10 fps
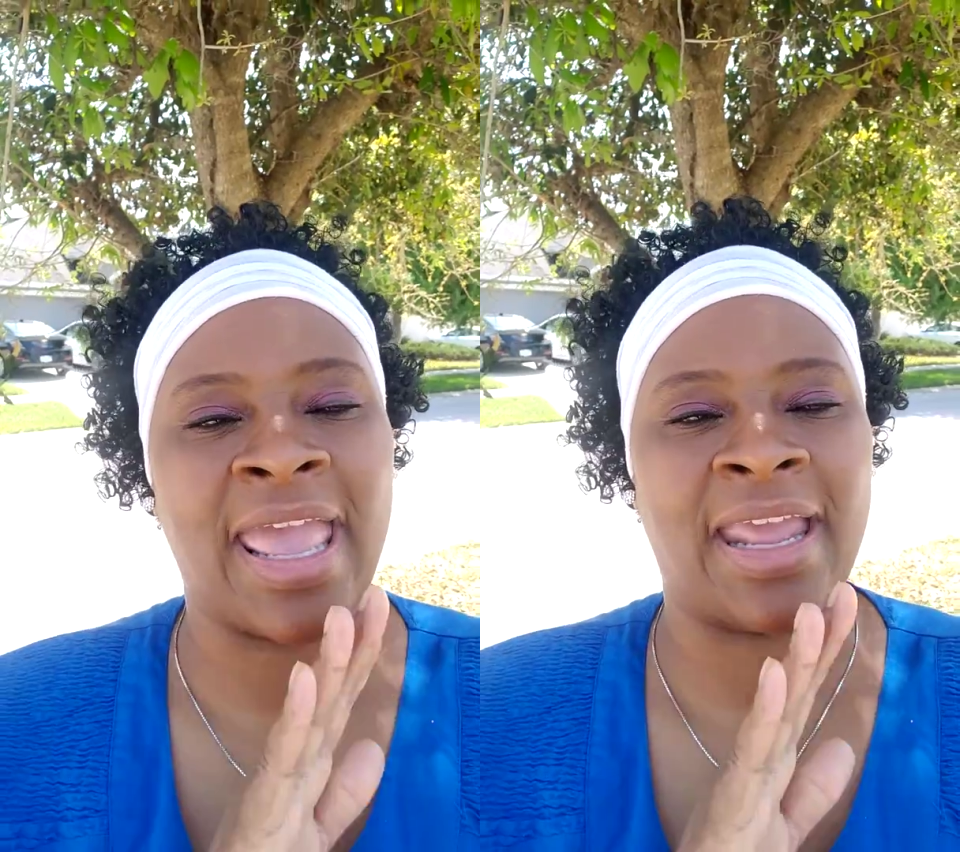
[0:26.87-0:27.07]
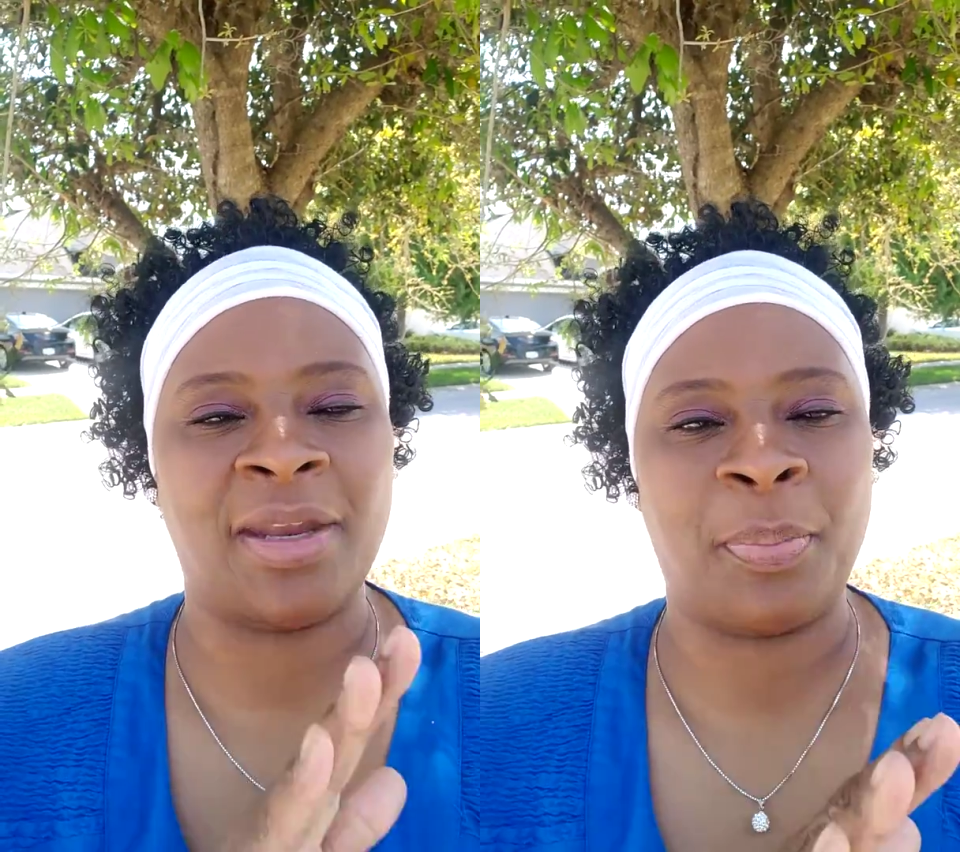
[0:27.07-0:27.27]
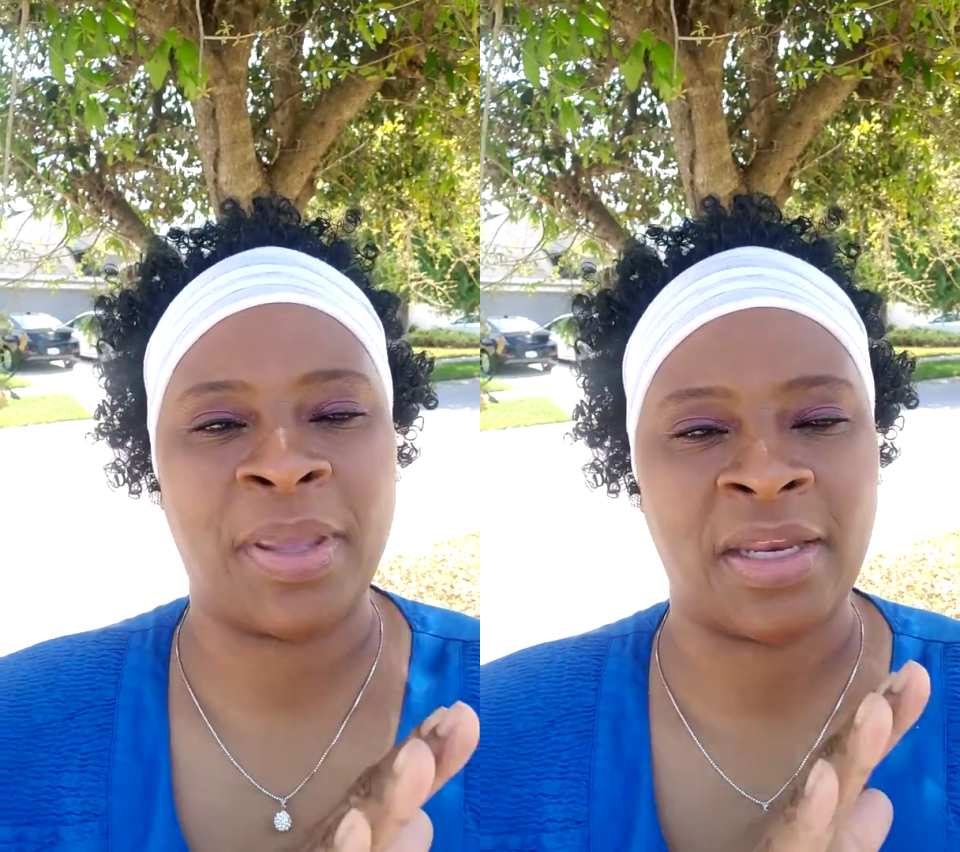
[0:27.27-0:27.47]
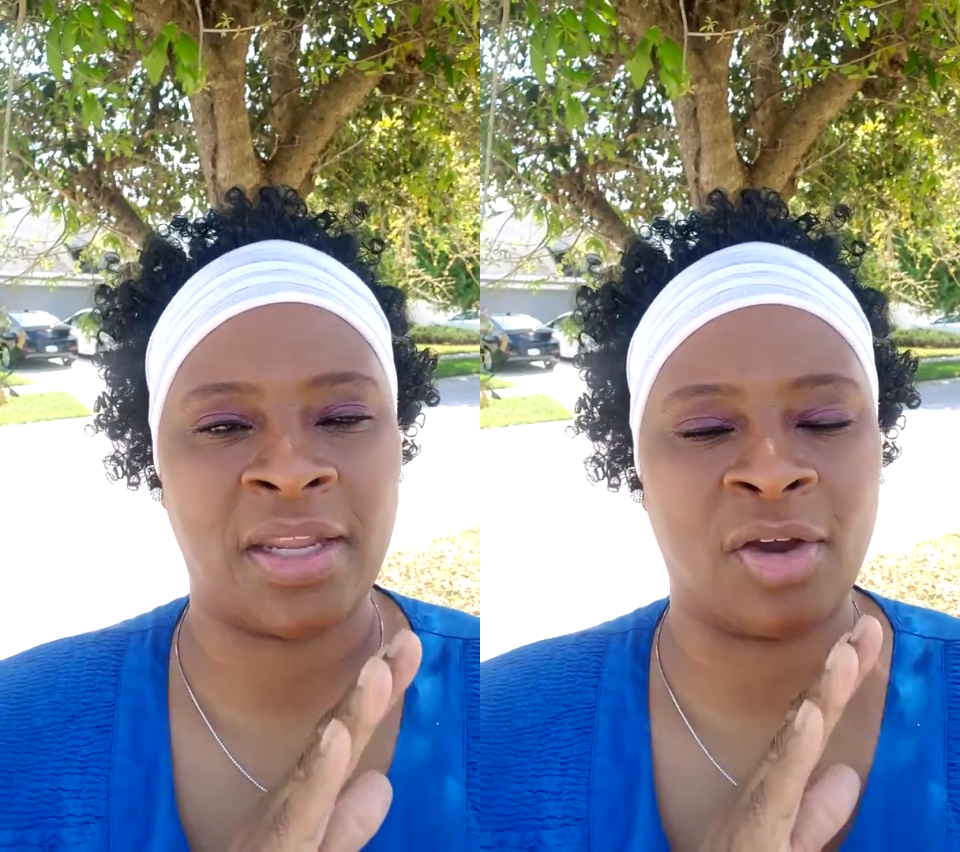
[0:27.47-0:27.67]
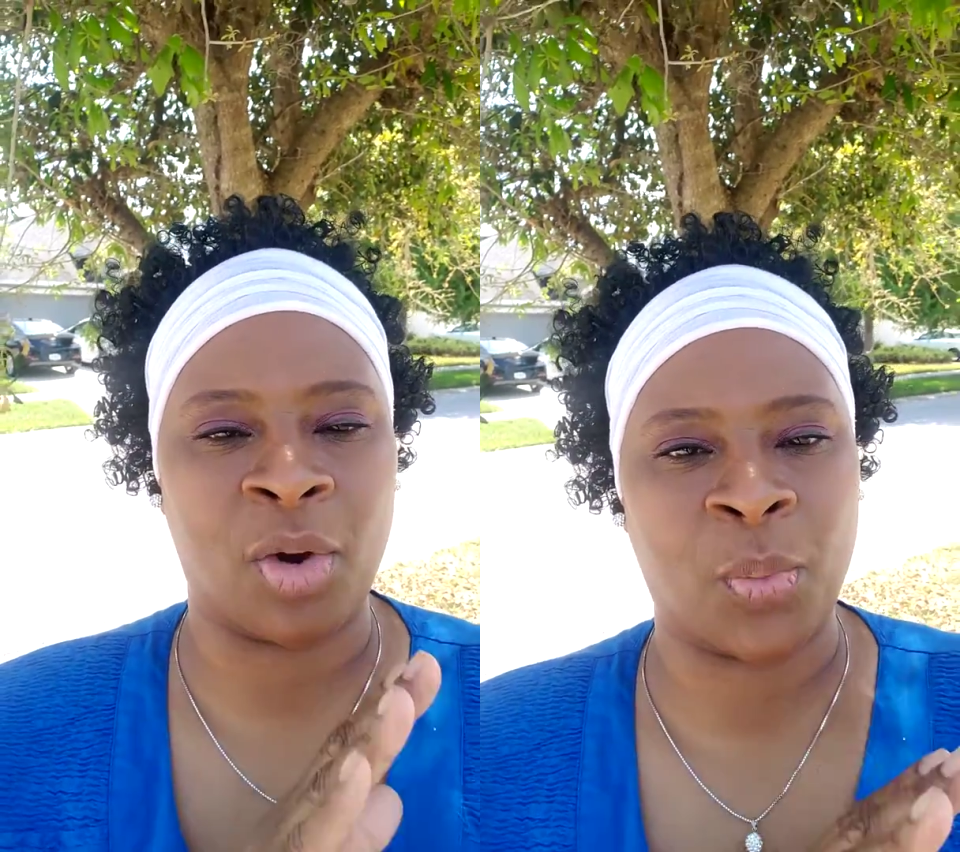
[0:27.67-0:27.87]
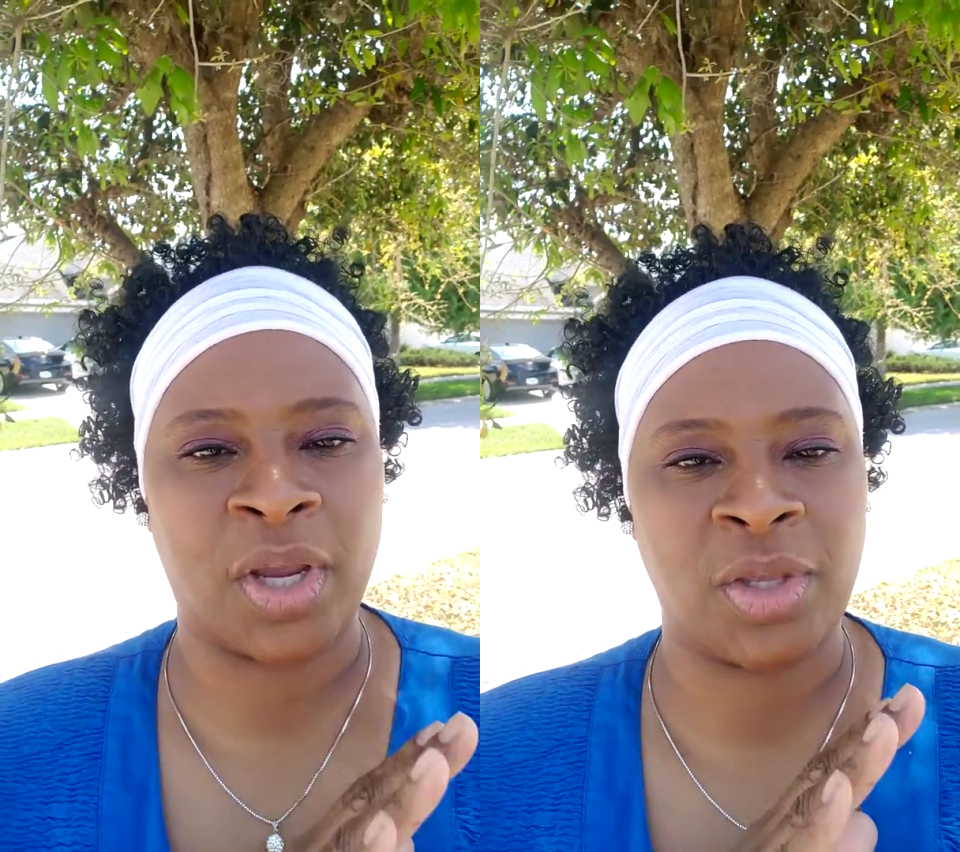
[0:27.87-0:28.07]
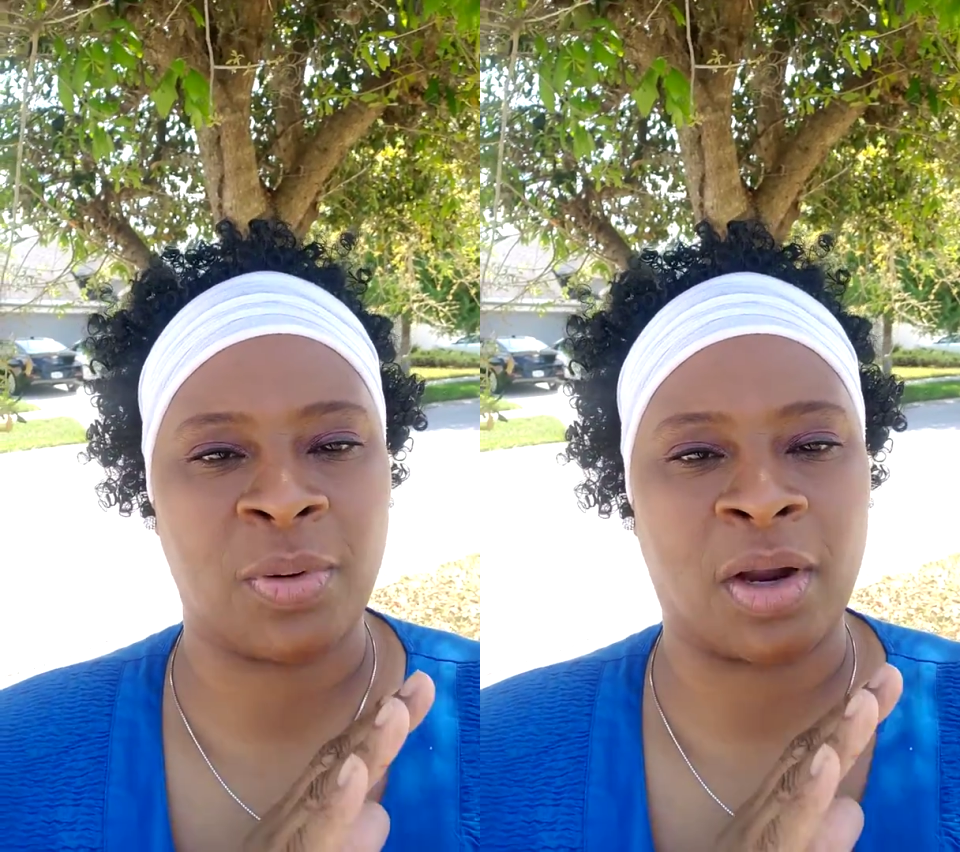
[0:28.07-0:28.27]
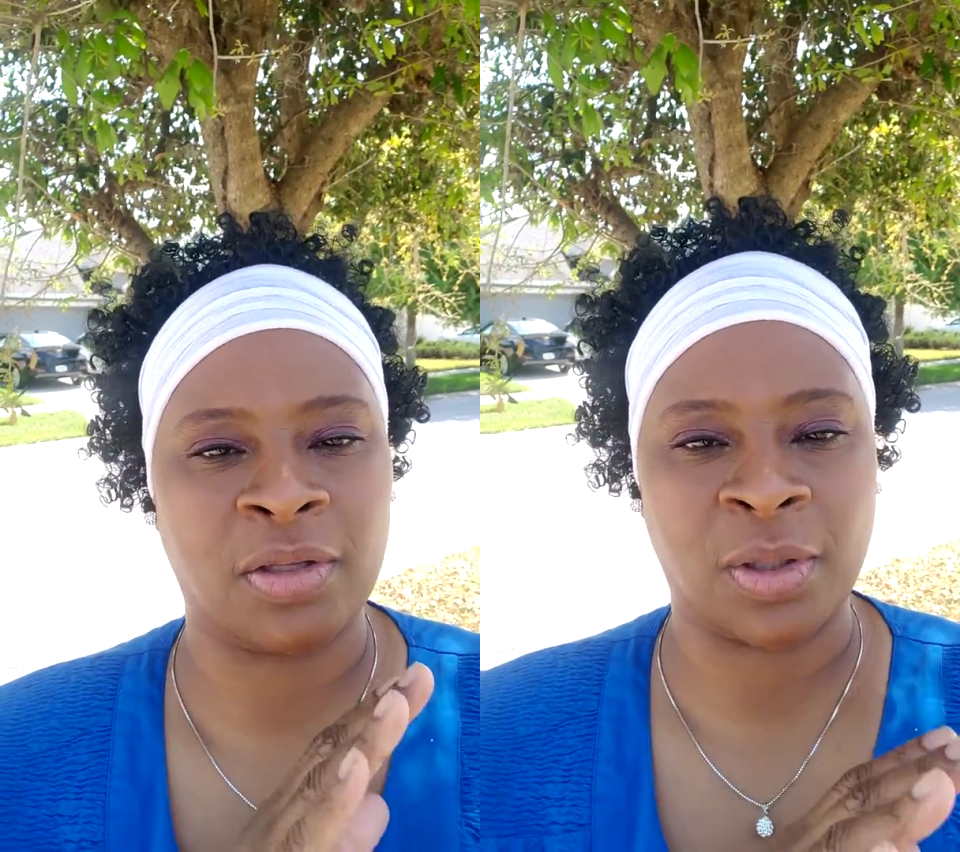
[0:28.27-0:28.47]
and depending on where you
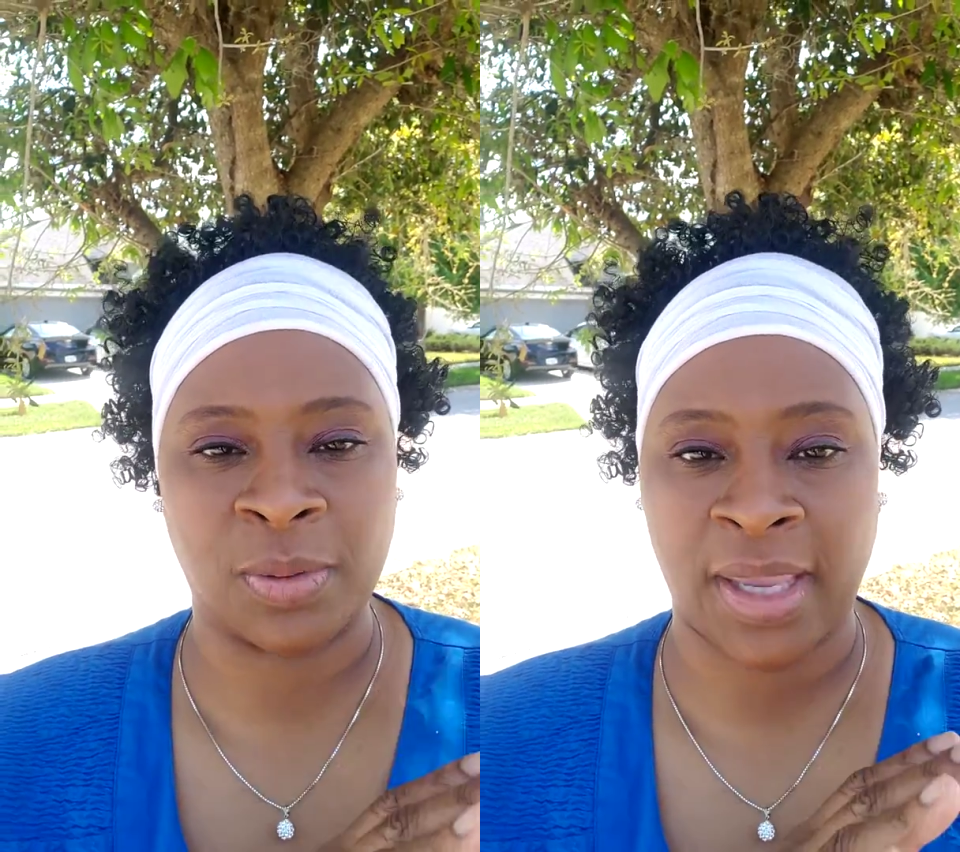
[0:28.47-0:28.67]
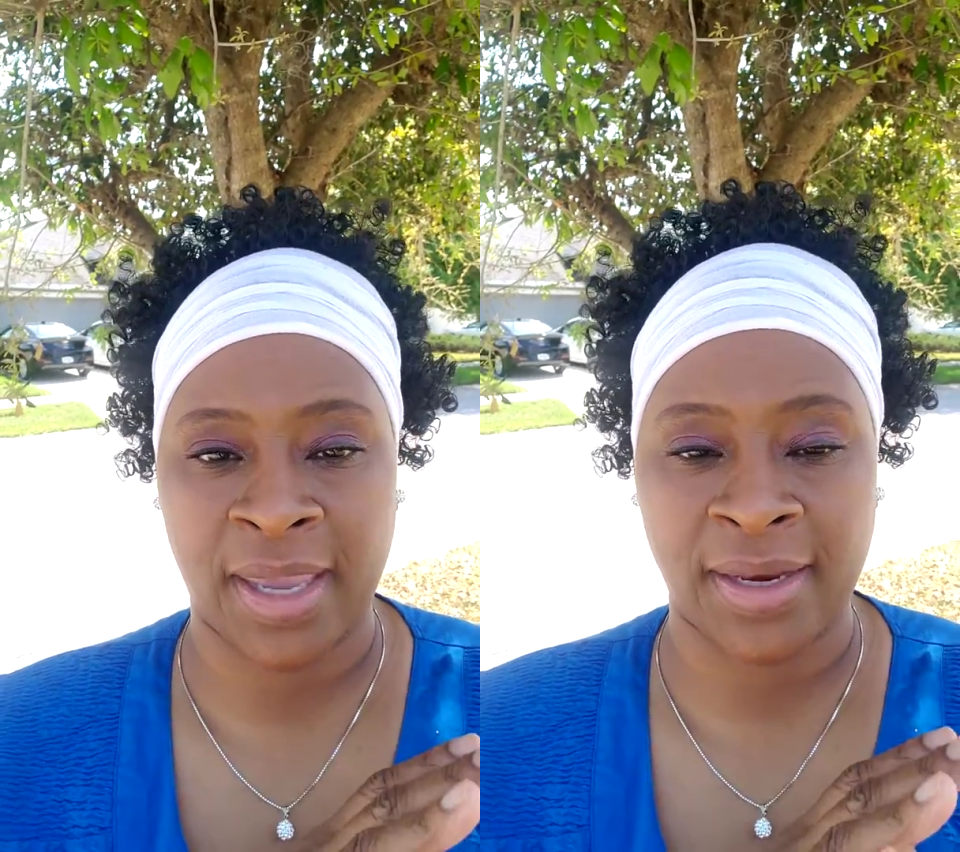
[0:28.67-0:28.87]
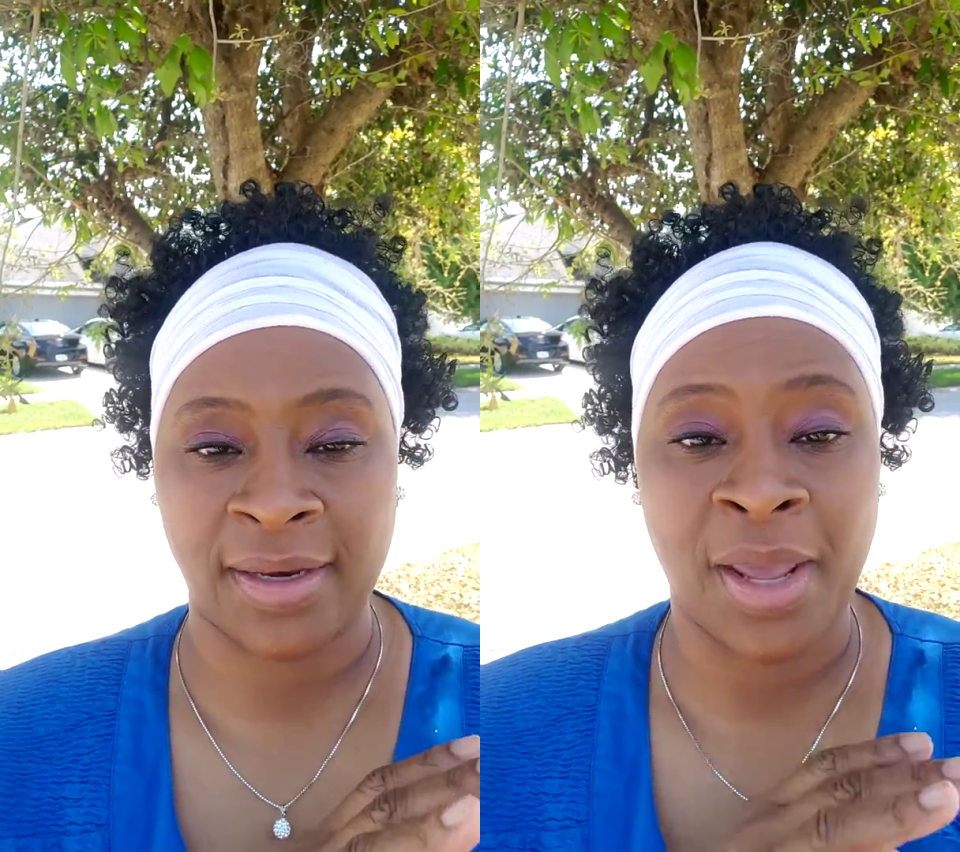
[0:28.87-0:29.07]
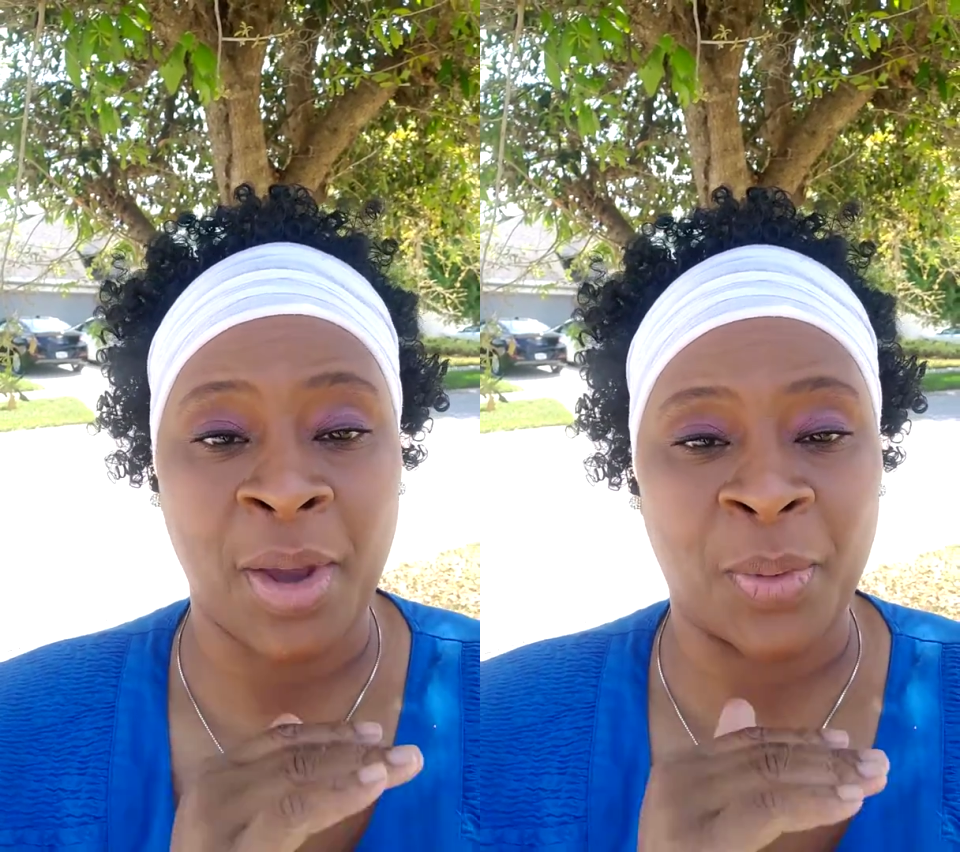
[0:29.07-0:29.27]
are located,